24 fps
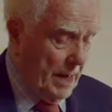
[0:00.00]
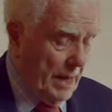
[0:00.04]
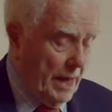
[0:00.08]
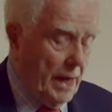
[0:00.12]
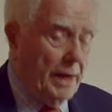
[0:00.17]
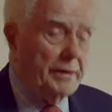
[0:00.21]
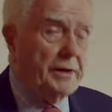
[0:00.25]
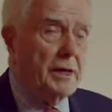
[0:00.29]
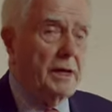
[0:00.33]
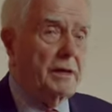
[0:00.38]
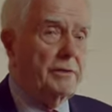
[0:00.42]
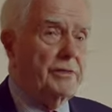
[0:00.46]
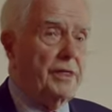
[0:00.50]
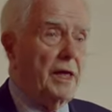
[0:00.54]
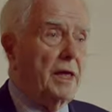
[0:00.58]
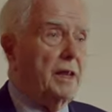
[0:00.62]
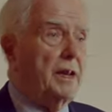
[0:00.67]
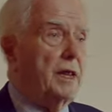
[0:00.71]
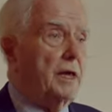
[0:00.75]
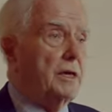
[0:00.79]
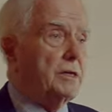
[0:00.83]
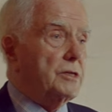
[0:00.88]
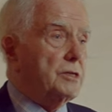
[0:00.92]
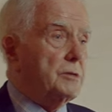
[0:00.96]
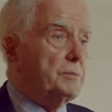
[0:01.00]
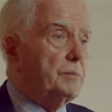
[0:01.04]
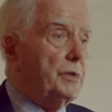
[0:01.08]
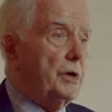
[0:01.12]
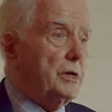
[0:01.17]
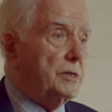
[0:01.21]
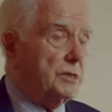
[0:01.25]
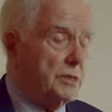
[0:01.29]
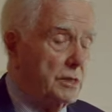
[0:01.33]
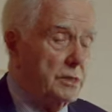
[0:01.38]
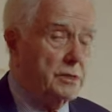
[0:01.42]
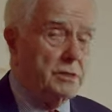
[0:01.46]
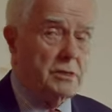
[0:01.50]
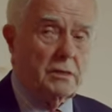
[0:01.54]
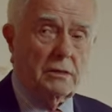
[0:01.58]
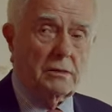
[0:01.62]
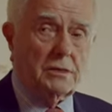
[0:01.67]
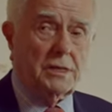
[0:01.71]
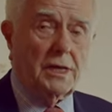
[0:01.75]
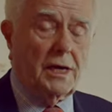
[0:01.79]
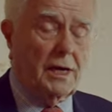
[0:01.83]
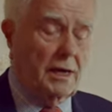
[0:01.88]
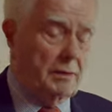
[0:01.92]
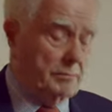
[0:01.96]
And he then expresses,
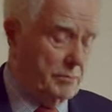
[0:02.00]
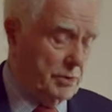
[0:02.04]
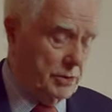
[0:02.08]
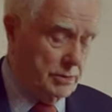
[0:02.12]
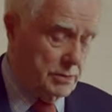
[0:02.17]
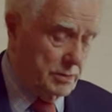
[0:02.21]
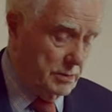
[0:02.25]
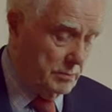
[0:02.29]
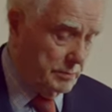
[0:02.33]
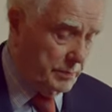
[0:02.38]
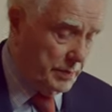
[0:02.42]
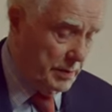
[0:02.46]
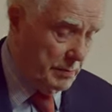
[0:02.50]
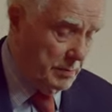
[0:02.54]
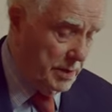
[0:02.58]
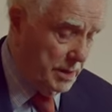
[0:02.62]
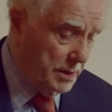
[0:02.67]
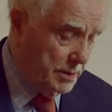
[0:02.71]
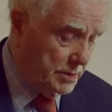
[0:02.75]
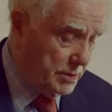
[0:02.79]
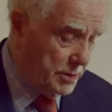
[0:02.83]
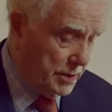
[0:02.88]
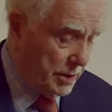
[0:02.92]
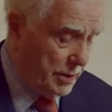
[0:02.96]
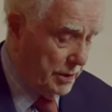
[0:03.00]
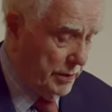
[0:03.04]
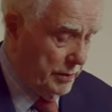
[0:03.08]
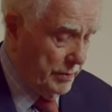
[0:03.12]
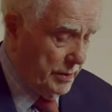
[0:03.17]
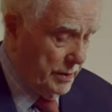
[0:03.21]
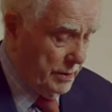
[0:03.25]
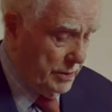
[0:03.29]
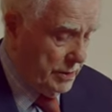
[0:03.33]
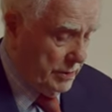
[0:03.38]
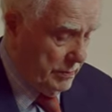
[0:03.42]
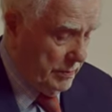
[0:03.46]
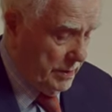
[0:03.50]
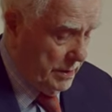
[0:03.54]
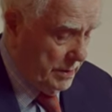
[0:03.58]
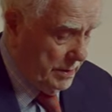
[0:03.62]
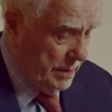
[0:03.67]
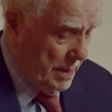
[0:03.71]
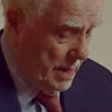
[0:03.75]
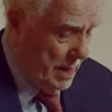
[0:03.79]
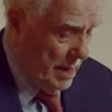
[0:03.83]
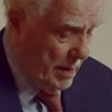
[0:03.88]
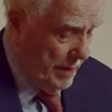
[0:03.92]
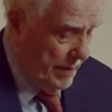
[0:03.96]
and time doesn't permit to go into it,
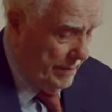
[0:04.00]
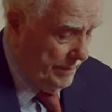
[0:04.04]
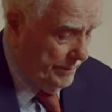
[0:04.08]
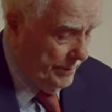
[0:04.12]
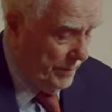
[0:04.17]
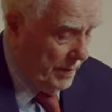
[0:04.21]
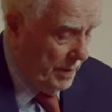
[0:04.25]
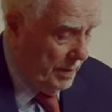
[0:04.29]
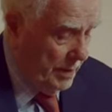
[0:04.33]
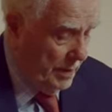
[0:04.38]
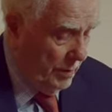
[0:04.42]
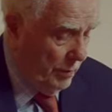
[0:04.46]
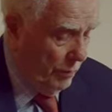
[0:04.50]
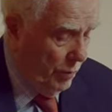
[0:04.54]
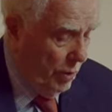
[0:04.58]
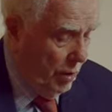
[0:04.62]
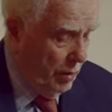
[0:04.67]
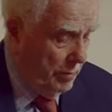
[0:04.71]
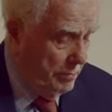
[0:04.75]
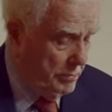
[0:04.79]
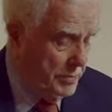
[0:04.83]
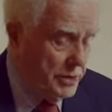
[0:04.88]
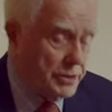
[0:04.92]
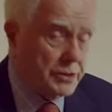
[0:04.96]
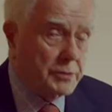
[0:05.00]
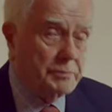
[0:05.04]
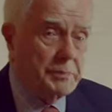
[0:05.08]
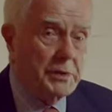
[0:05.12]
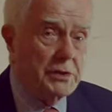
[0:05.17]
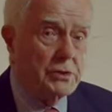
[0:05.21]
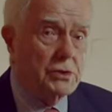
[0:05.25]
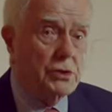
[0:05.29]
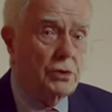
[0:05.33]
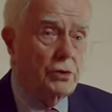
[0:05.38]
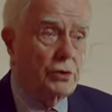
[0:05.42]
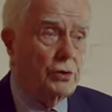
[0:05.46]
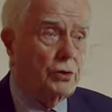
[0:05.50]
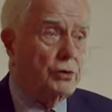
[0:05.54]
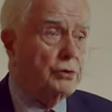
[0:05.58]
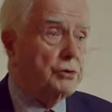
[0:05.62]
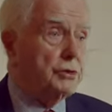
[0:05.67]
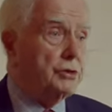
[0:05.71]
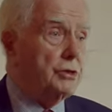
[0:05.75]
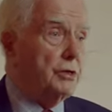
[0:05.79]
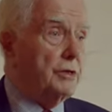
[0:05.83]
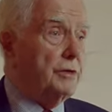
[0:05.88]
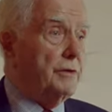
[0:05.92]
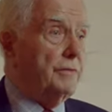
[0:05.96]
what must be
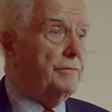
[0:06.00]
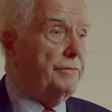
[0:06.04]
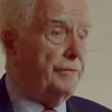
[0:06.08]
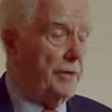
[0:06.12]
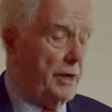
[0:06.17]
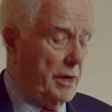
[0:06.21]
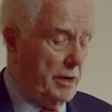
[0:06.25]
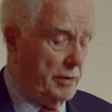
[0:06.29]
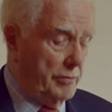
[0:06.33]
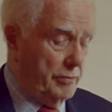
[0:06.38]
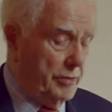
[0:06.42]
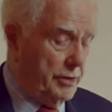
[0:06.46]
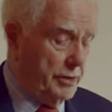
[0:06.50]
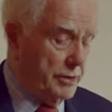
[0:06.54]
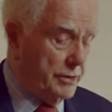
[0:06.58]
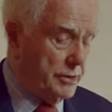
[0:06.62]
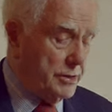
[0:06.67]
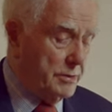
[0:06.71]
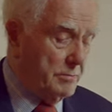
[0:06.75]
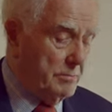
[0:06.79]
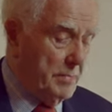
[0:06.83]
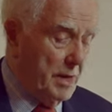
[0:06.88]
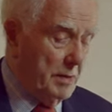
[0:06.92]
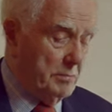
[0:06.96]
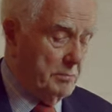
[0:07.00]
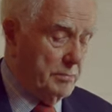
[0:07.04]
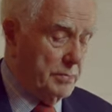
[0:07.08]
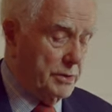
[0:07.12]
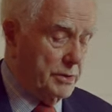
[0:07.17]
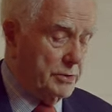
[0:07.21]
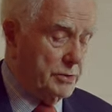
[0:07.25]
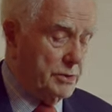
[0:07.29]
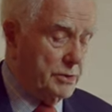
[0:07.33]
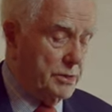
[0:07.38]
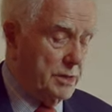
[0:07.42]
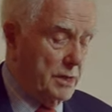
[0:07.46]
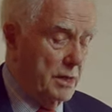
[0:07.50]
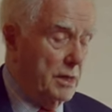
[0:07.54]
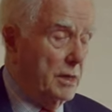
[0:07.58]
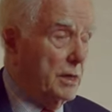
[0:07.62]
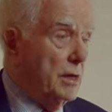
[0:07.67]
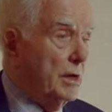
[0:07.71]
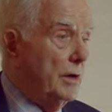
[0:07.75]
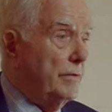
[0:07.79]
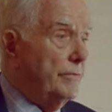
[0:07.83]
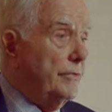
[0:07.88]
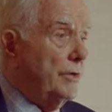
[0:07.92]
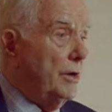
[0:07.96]
taught to the various members
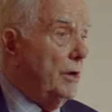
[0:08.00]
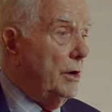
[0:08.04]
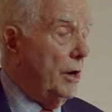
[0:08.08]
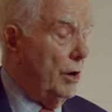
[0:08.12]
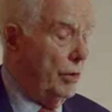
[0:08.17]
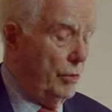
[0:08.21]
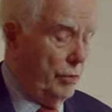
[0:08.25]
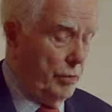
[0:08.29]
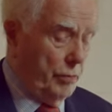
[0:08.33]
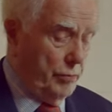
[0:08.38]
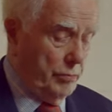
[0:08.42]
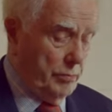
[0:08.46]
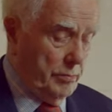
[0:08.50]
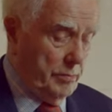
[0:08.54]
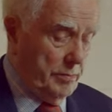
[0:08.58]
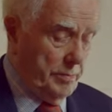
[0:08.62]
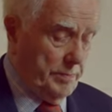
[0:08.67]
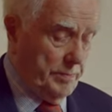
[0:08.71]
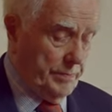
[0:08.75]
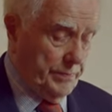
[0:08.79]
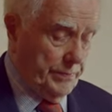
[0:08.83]
of the home,